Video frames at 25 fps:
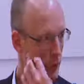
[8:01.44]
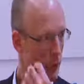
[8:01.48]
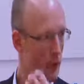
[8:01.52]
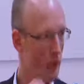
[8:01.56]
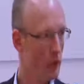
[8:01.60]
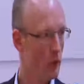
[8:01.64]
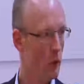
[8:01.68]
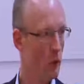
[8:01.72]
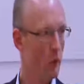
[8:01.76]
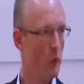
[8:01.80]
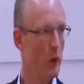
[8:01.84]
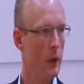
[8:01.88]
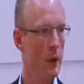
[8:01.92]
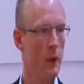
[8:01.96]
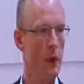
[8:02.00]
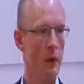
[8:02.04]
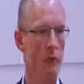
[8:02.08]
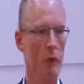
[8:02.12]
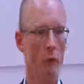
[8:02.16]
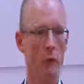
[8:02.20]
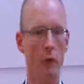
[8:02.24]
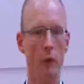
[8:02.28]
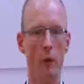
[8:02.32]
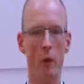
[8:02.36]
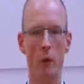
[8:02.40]
that already
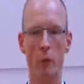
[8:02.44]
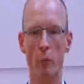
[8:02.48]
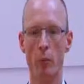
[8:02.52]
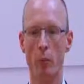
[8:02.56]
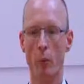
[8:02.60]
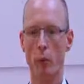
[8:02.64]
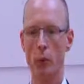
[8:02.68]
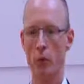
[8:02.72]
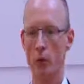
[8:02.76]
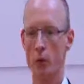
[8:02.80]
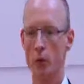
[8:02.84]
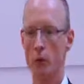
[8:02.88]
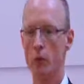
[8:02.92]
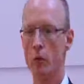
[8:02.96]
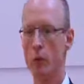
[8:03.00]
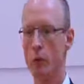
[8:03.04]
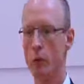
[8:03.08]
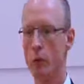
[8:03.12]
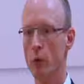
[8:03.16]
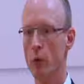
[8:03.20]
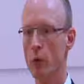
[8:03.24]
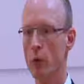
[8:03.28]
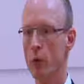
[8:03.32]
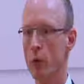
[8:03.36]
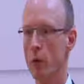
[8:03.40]
have a very important
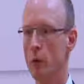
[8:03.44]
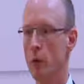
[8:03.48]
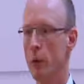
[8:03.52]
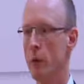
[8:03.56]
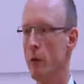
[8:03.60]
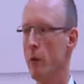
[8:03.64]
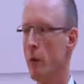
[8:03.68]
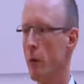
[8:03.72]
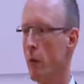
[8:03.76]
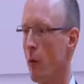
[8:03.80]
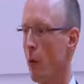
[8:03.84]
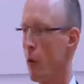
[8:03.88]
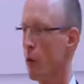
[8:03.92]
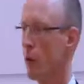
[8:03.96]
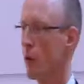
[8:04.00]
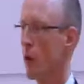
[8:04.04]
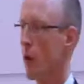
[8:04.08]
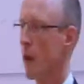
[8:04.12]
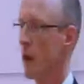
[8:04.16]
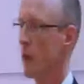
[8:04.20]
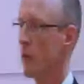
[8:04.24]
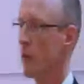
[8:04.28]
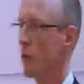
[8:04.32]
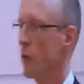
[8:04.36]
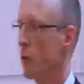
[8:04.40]
contribution in their own
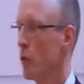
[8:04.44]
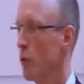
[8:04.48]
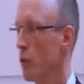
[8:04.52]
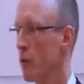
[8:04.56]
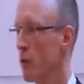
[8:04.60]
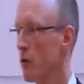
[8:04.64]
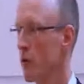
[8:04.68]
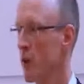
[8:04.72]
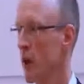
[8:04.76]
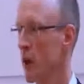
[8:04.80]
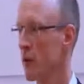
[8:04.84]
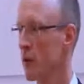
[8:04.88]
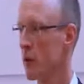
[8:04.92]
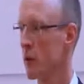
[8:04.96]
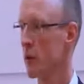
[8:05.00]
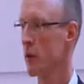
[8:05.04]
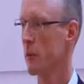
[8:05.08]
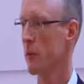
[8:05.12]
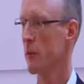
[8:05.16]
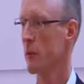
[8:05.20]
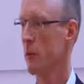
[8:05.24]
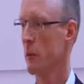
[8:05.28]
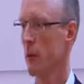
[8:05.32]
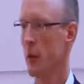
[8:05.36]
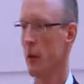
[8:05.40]
right to the sector
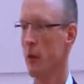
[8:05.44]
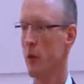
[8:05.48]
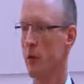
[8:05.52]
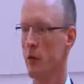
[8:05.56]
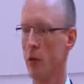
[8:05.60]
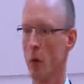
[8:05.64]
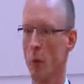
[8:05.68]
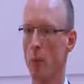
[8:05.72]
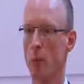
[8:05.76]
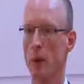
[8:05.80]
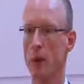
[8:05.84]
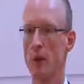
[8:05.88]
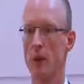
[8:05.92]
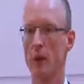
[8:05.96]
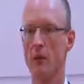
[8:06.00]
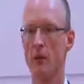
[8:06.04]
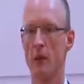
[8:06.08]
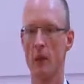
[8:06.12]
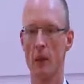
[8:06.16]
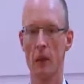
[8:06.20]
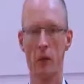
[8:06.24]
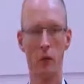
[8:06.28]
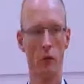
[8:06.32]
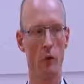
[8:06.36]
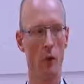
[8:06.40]
and the topic that
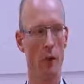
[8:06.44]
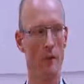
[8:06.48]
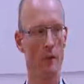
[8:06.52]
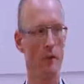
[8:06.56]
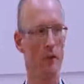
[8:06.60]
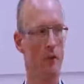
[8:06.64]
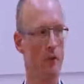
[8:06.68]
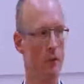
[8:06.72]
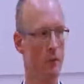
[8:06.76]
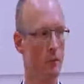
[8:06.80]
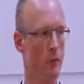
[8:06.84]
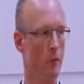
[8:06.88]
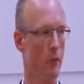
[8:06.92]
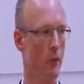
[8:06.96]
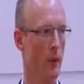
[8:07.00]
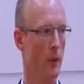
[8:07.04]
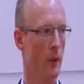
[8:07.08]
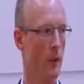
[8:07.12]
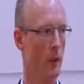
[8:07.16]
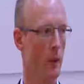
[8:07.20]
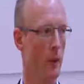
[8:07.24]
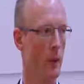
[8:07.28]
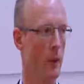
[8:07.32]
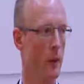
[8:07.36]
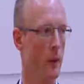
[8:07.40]
they address,
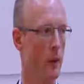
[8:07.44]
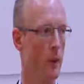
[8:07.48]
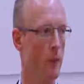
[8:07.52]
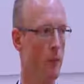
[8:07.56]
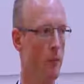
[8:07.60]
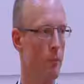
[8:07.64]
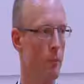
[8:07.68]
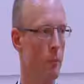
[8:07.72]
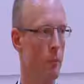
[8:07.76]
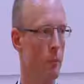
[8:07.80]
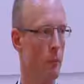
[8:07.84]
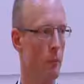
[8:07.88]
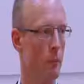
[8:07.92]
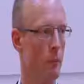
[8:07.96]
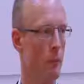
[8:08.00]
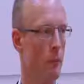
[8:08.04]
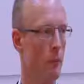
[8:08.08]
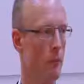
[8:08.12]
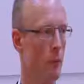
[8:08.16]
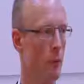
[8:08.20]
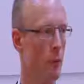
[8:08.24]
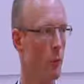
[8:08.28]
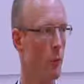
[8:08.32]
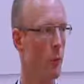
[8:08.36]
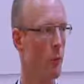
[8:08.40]

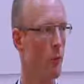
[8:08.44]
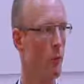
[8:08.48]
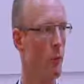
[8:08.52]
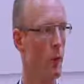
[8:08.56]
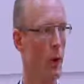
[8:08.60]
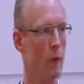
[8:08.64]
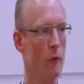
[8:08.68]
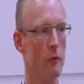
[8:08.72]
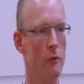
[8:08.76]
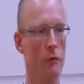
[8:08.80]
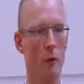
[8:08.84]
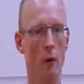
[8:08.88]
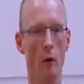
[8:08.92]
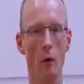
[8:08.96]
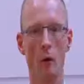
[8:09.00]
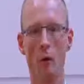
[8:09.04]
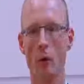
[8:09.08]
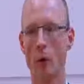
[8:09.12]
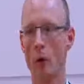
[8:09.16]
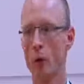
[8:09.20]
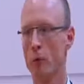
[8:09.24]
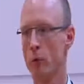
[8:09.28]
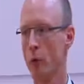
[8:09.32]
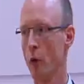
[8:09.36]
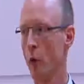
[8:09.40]
from the BrainFlow
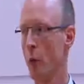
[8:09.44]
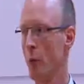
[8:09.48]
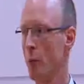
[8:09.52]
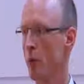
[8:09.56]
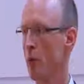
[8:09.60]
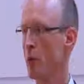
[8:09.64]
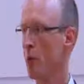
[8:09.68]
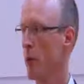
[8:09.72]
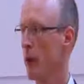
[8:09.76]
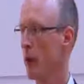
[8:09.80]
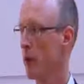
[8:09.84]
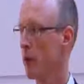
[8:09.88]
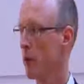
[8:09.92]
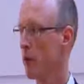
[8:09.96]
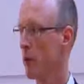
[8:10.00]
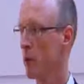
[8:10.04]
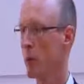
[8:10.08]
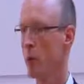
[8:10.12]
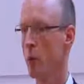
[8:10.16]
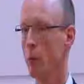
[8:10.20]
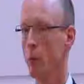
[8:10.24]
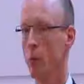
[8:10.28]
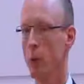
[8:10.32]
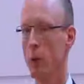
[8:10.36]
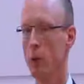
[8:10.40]
overall perspective, it
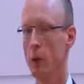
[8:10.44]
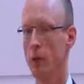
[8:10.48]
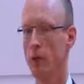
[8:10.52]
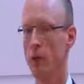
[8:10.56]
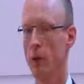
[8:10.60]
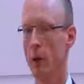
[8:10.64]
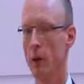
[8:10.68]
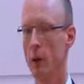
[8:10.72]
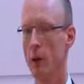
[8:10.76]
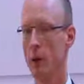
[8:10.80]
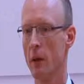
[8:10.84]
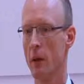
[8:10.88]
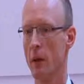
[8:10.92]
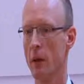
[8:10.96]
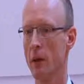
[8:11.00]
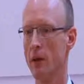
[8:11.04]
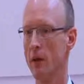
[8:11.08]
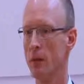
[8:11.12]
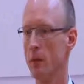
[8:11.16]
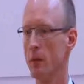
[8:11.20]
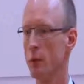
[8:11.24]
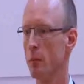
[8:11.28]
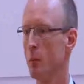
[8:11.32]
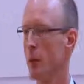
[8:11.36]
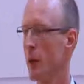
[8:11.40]
would be very
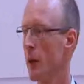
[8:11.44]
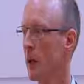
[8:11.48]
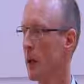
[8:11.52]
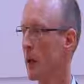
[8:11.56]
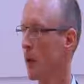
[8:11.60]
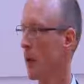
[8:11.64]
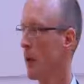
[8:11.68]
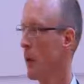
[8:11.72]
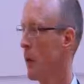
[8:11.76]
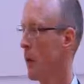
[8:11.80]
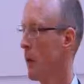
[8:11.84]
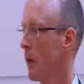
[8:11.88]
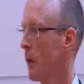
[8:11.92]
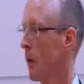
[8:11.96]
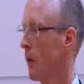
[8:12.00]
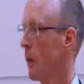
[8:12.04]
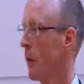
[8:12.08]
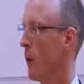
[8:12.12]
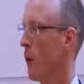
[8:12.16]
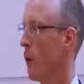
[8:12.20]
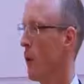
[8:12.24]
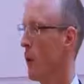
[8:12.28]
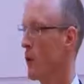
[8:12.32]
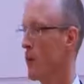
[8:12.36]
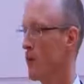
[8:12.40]
nice to make
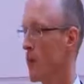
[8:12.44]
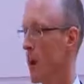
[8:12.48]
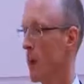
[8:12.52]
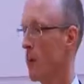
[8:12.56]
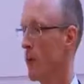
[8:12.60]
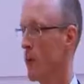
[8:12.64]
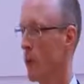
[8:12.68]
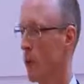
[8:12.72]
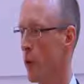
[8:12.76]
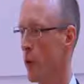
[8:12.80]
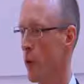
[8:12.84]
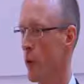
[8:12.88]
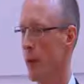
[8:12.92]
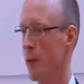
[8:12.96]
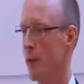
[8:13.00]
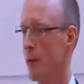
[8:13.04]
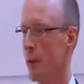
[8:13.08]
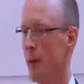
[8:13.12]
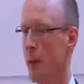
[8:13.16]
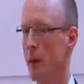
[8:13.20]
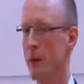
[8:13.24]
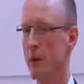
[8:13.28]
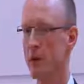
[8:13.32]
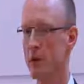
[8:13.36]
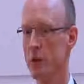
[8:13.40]
one step further.
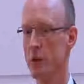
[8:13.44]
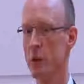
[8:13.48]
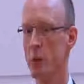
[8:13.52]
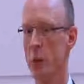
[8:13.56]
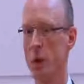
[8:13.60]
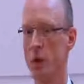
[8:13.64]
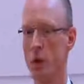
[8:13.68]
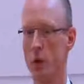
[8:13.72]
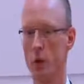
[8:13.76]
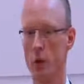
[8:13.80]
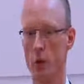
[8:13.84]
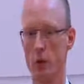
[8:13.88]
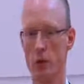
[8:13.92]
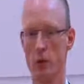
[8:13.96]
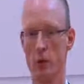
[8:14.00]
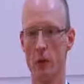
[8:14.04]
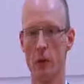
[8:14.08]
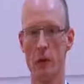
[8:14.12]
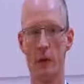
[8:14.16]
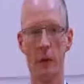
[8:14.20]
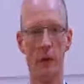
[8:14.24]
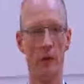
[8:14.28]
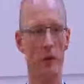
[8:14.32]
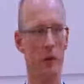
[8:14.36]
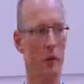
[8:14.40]
And this is where the
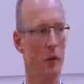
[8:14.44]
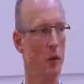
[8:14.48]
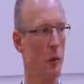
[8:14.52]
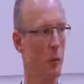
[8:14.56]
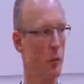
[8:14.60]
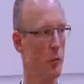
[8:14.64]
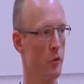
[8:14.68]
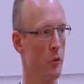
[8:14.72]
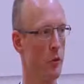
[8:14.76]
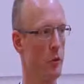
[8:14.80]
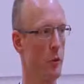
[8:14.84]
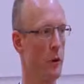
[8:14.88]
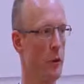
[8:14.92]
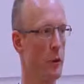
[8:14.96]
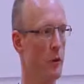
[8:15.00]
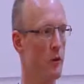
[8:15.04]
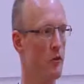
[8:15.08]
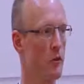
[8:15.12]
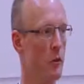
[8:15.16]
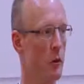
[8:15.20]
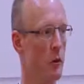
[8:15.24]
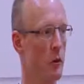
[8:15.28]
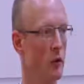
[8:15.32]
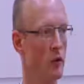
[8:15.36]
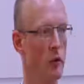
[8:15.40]
consolidation comes in that I
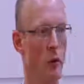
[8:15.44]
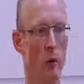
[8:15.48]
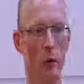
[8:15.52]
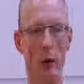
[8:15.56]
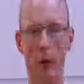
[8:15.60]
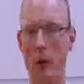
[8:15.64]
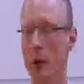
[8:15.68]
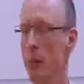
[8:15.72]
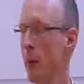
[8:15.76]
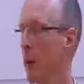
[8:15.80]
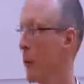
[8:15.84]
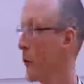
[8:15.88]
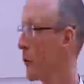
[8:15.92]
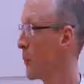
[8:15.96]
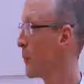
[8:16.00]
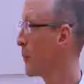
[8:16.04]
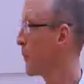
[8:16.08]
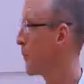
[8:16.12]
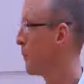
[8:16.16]
started talking about.